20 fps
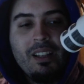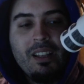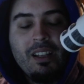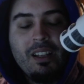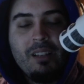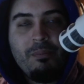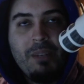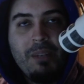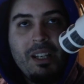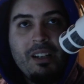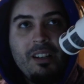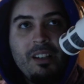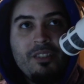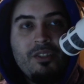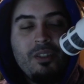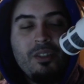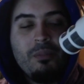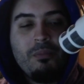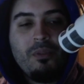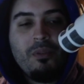because
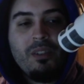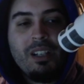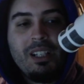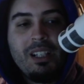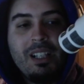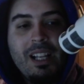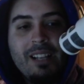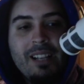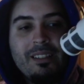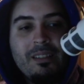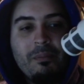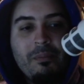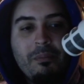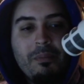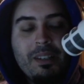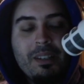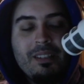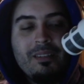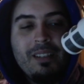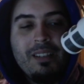you're more inclined to
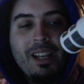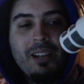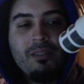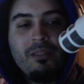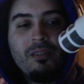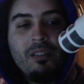miss now,